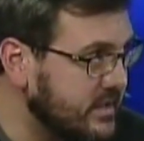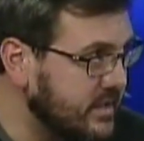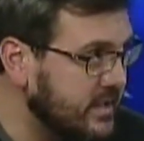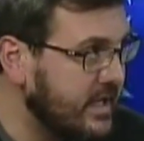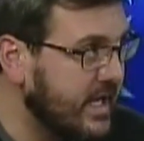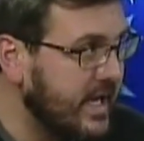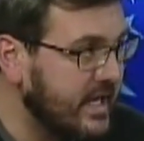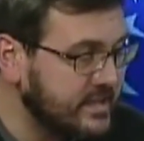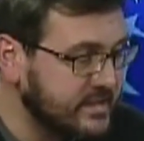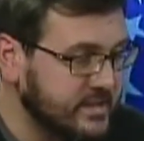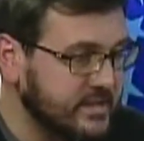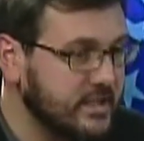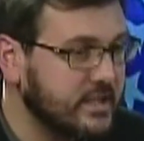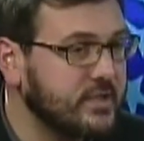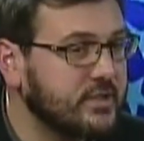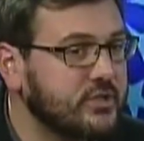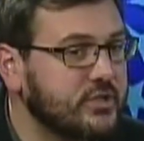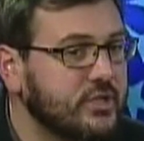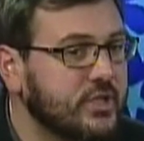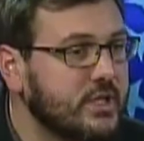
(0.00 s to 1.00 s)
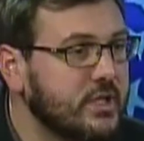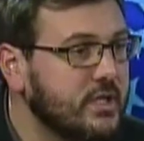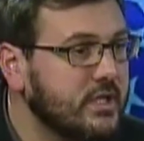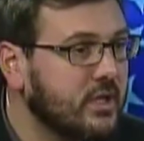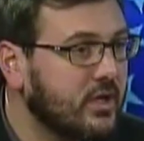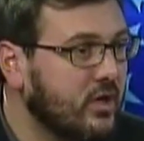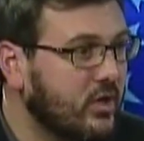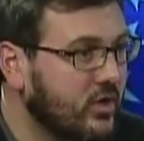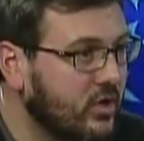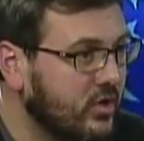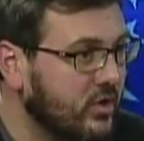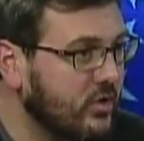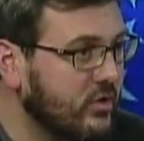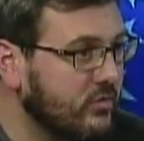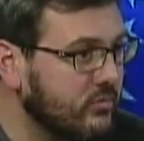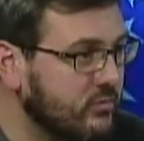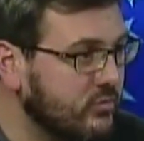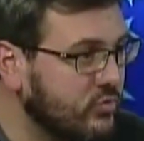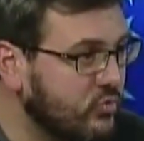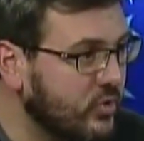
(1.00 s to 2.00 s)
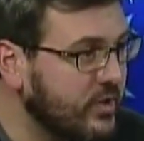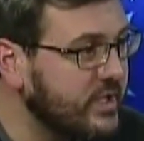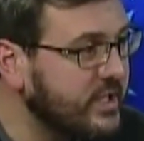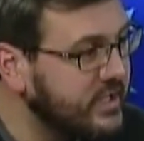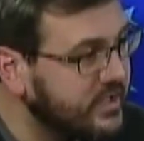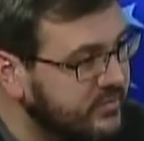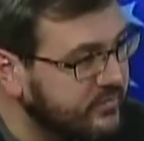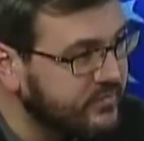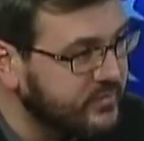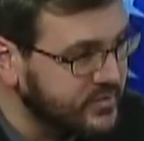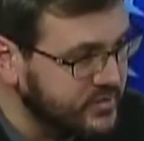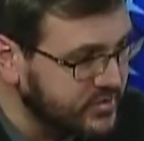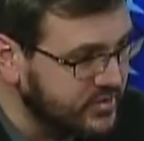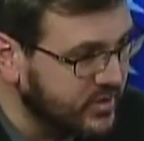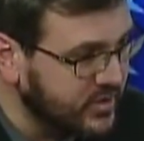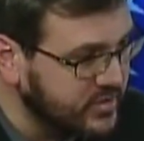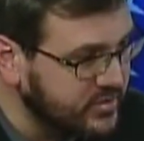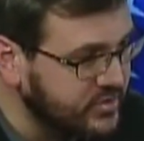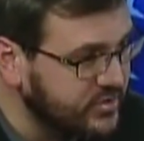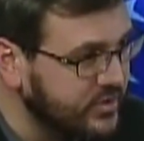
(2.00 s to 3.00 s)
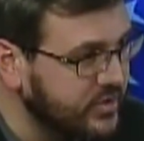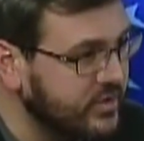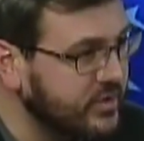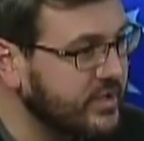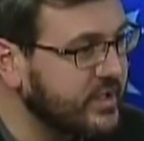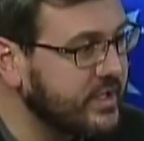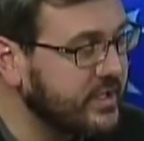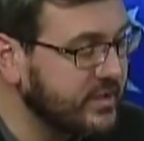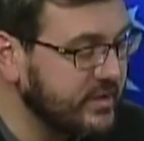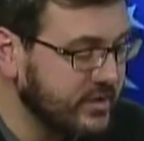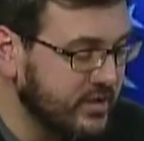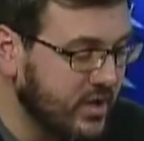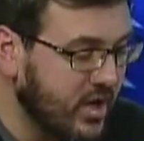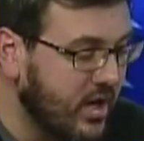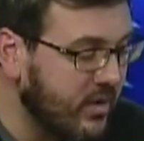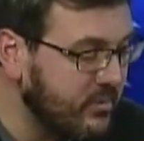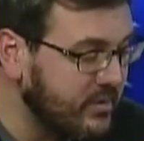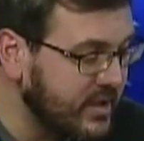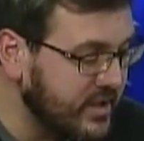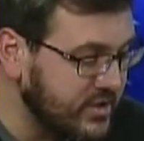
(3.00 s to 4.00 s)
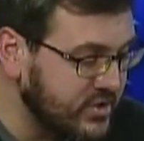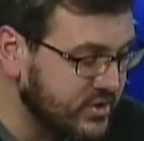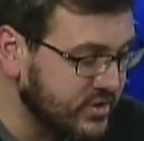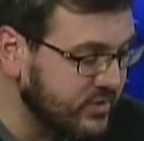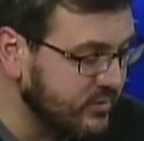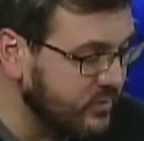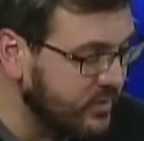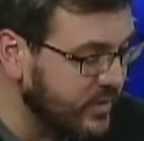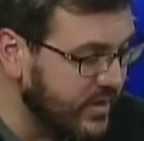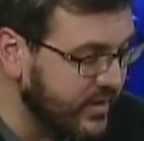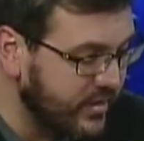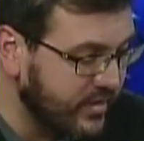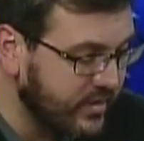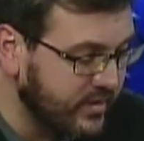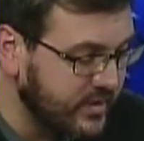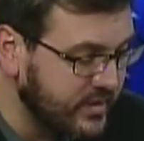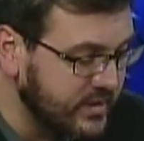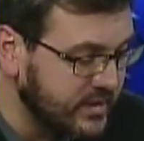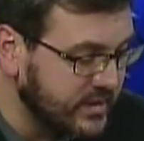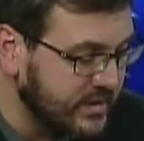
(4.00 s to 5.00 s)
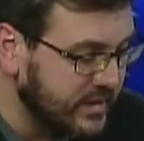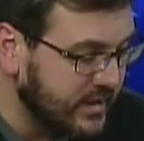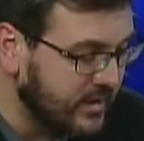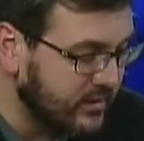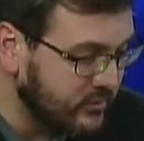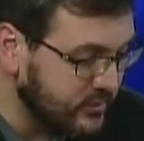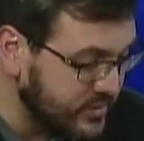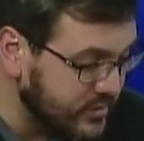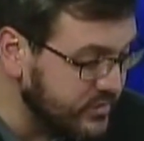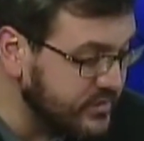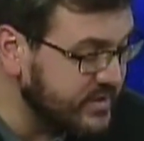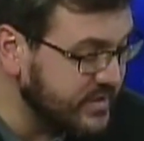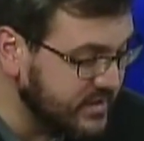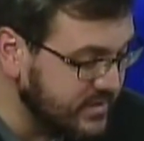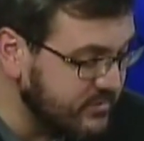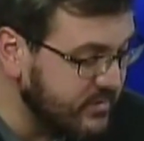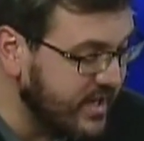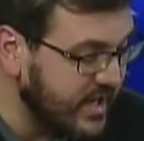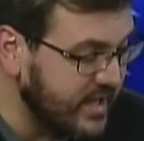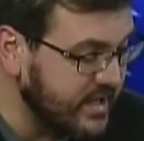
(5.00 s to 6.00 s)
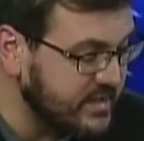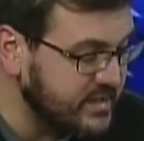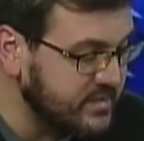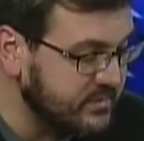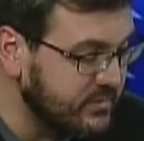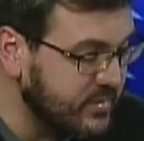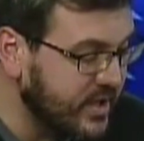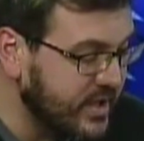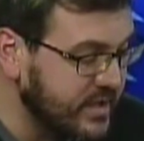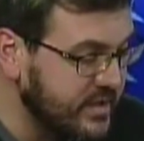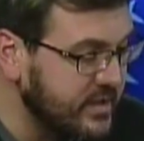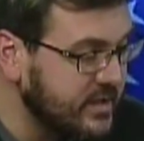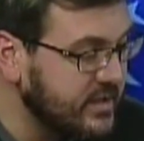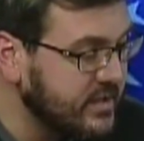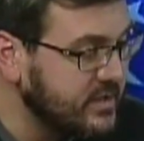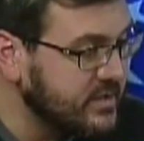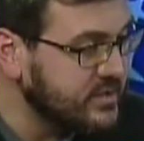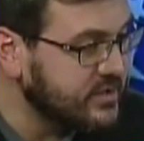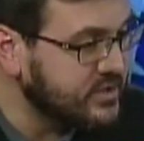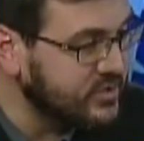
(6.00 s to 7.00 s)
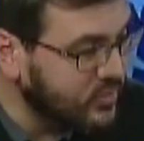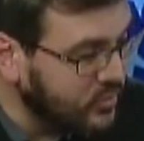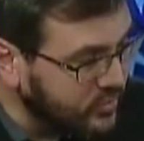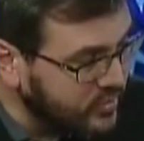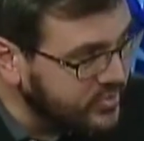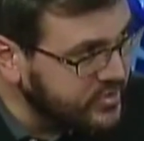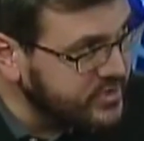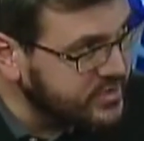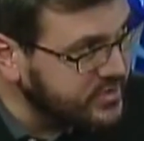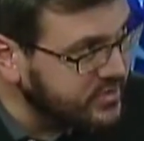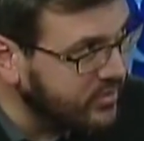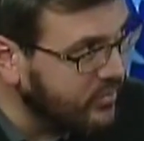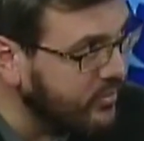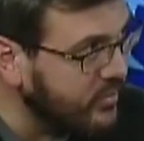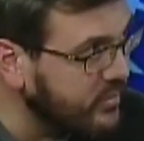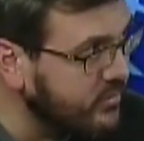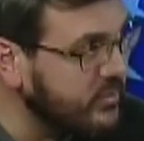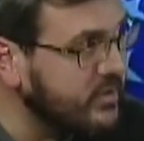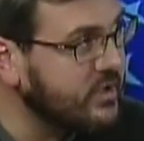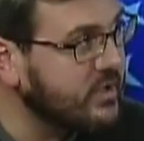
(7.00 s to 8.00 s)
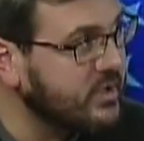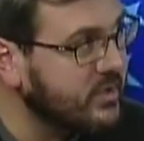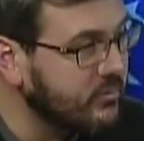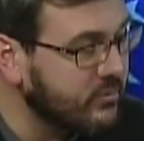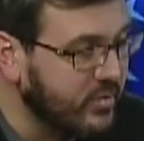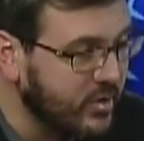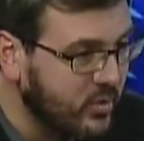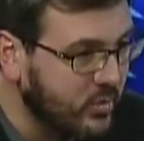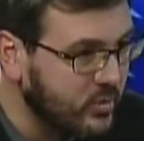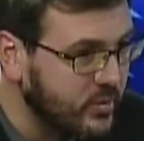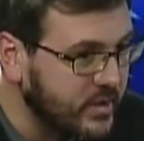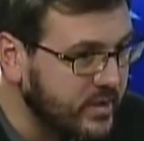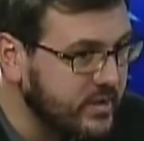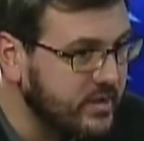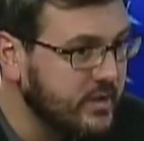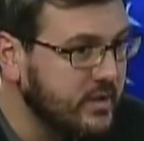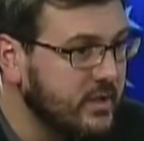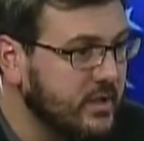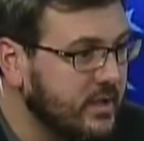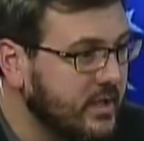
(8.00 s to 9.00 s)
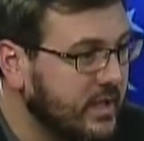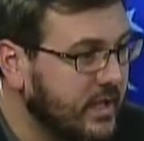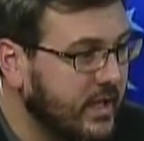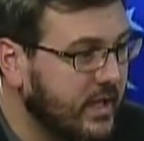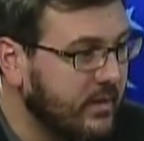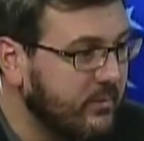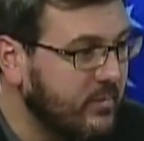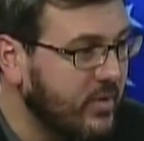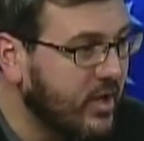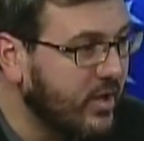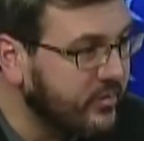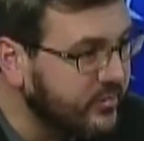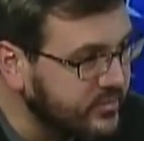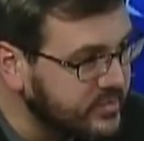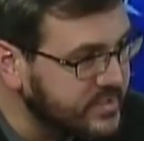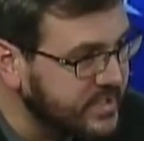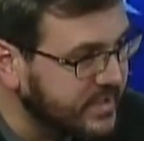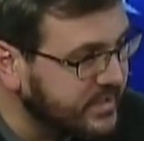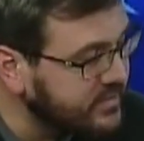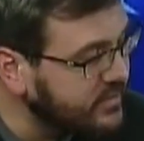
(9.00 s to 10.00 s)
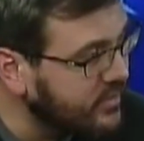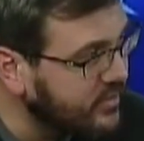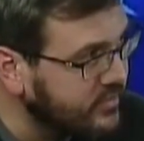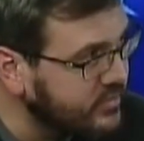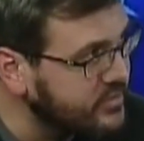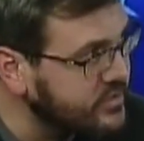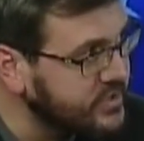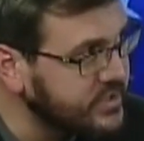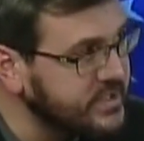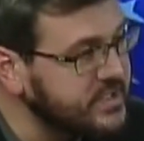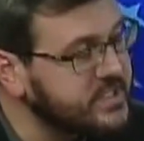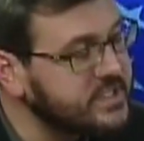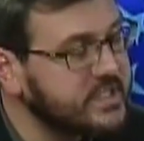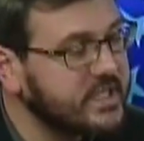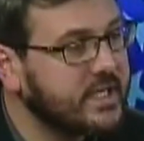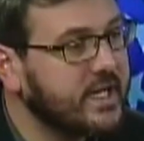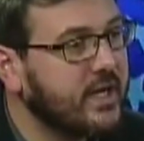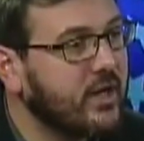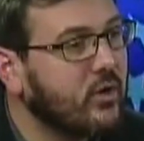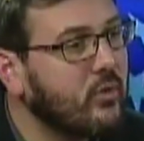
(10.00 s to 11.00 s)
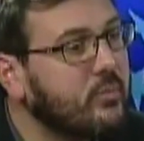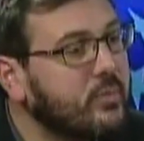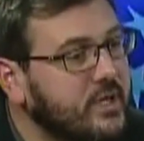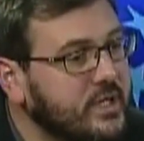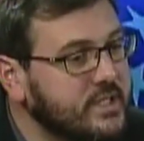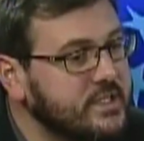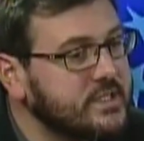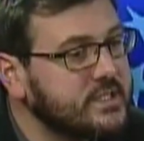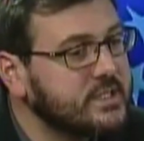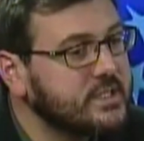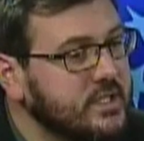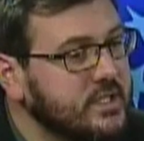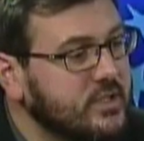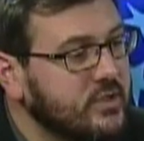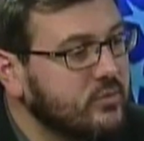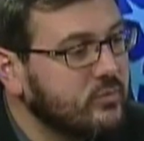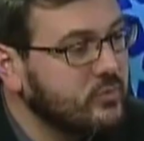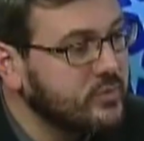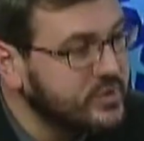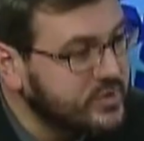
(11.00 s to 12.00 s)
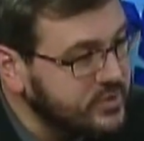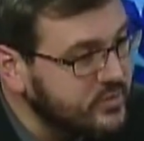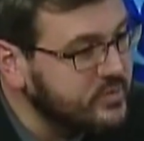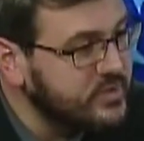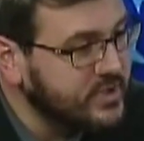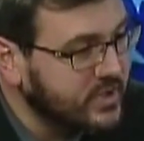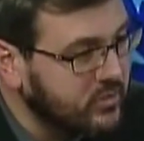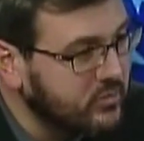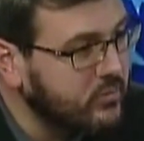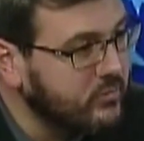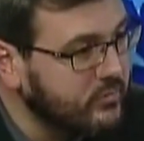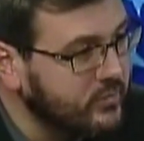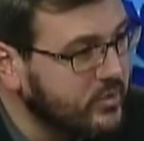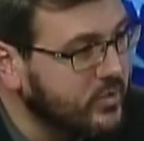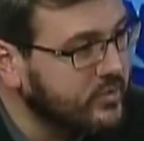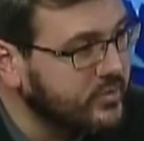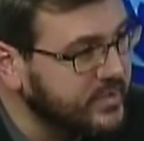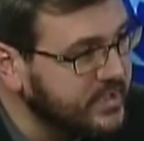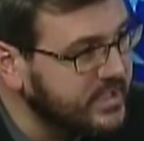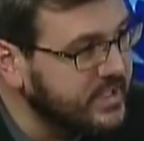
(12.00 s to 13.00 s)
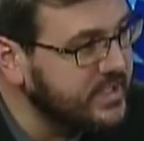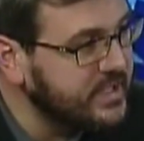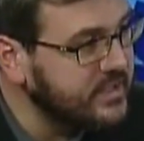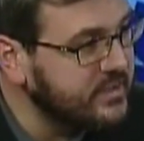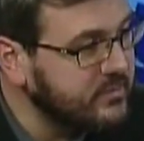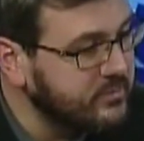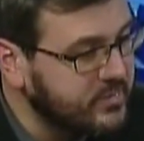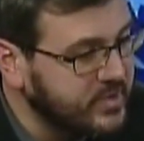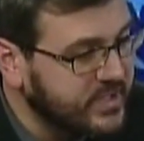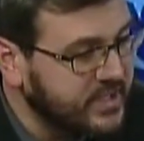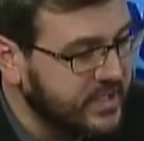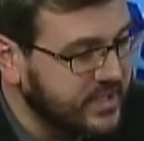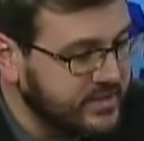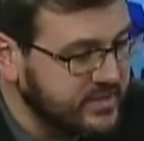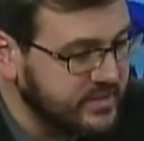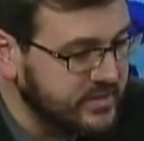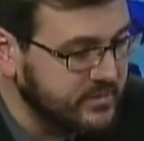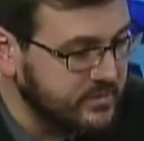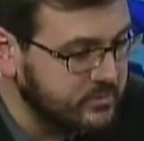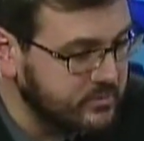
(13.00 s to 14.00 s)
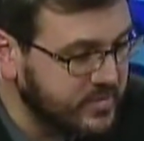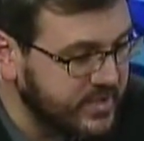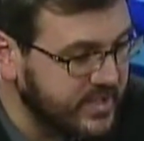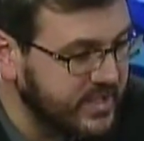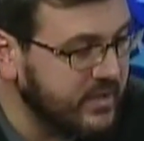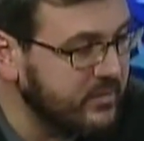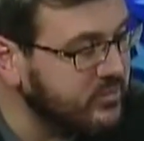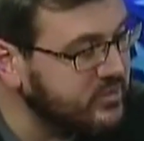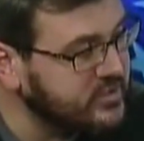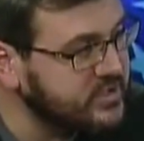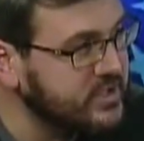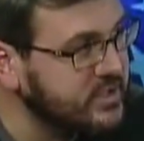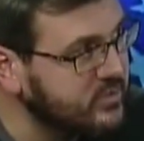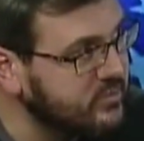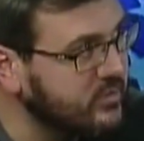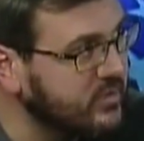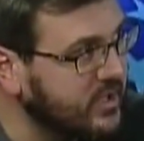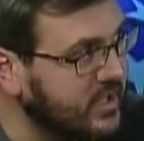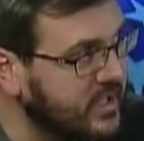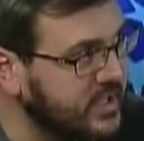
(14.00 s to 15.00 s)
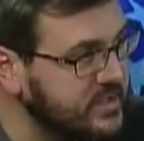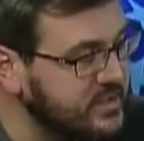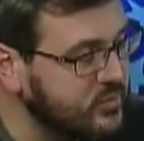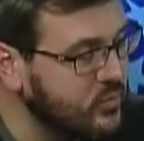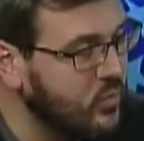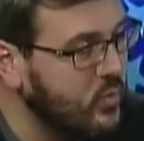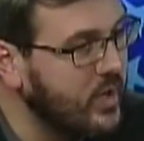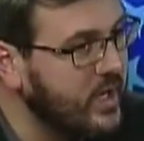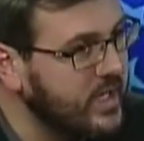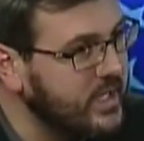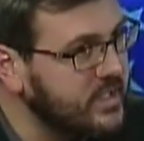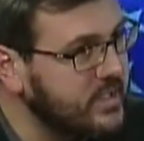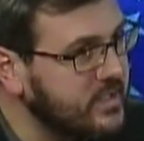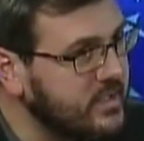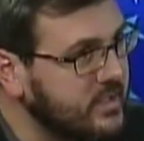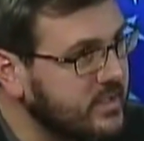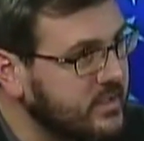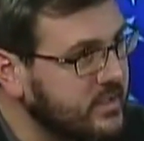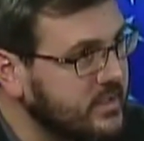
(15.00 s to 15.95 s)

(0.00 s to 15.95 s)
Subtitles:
And as such, our grid infrastructure, in combination with reducing demands, but storage is going to be a component, other technologies that help us reduce our overall need, but then be able to utilize when